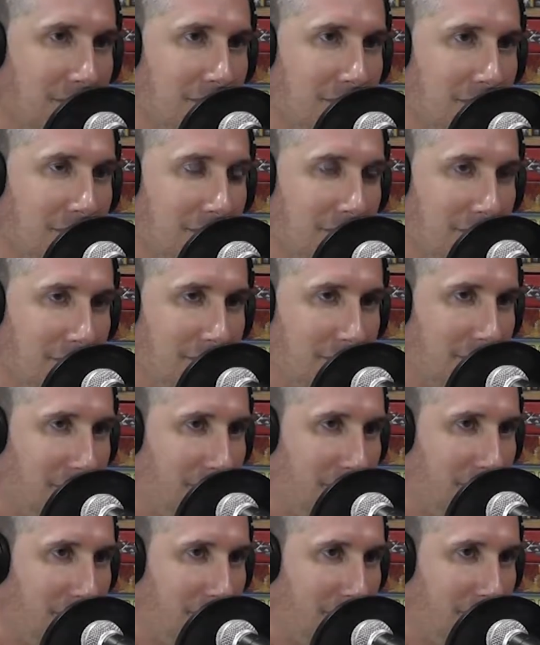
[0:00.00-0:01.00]

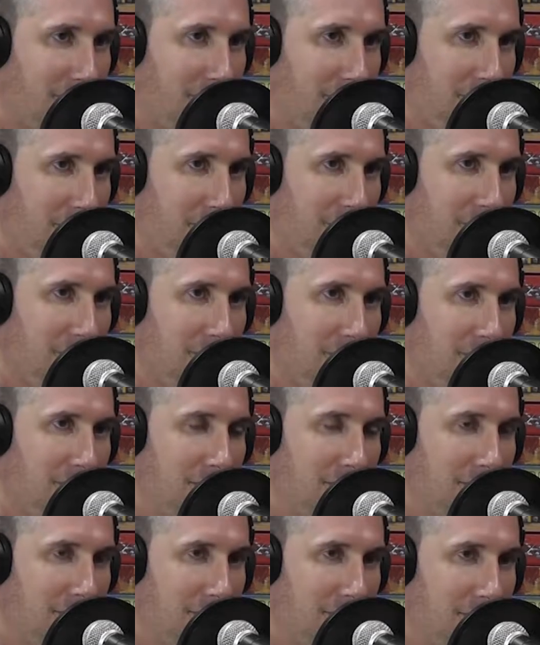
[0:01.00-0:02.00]

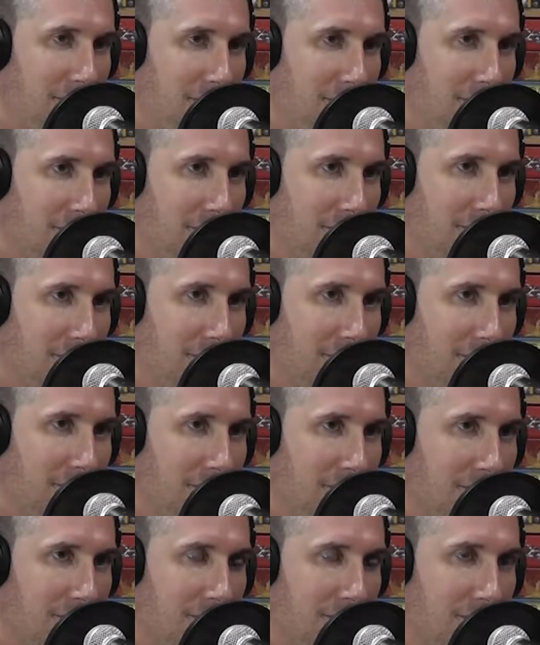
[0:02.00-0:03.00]

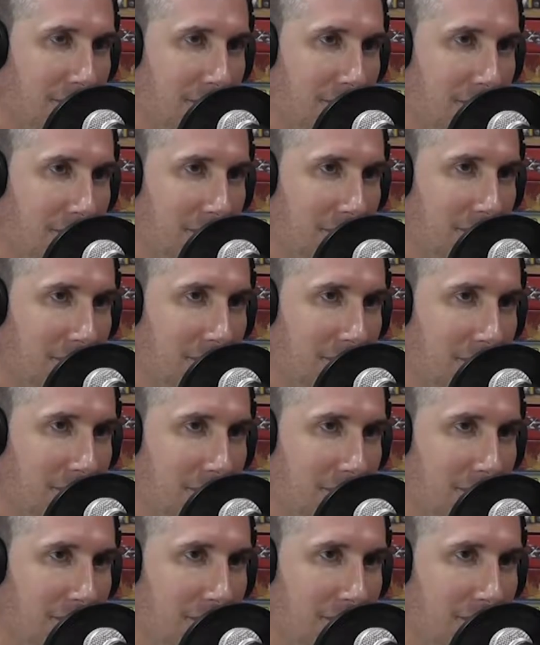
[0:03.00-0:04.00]

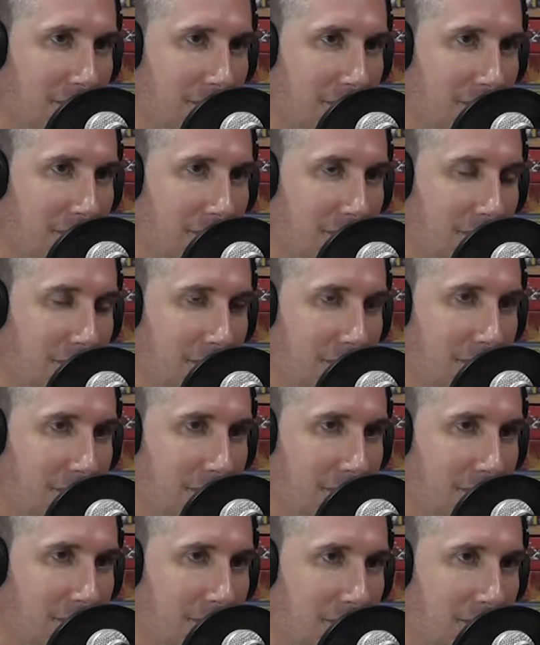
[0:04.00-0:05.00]

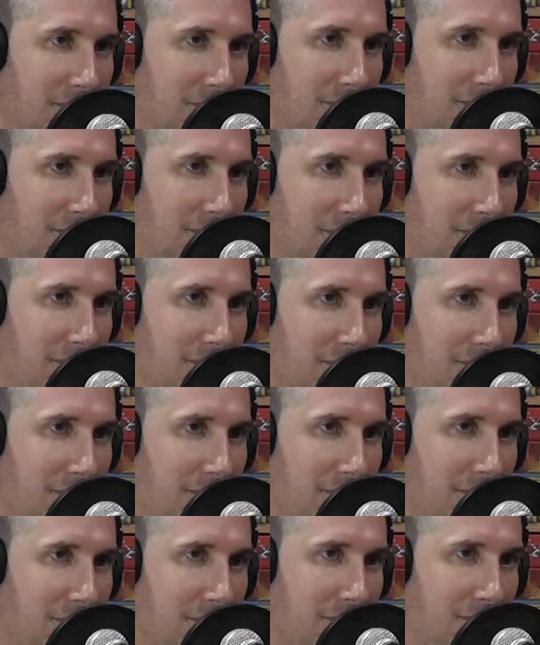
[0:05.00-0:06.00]

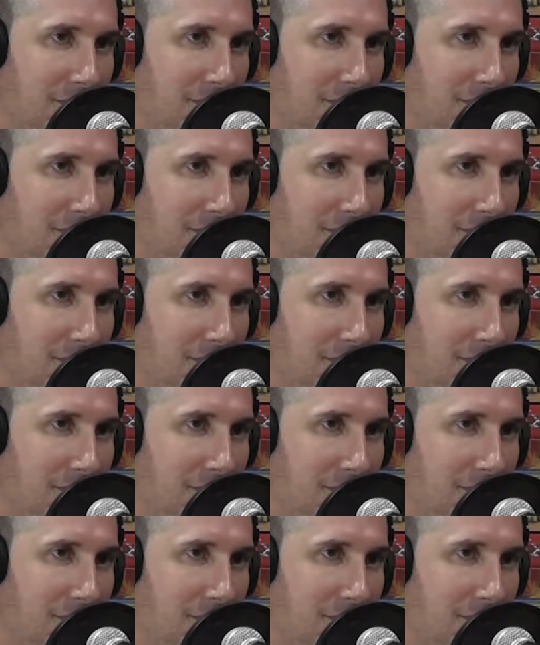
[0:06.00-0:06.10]
The person shown says nothing.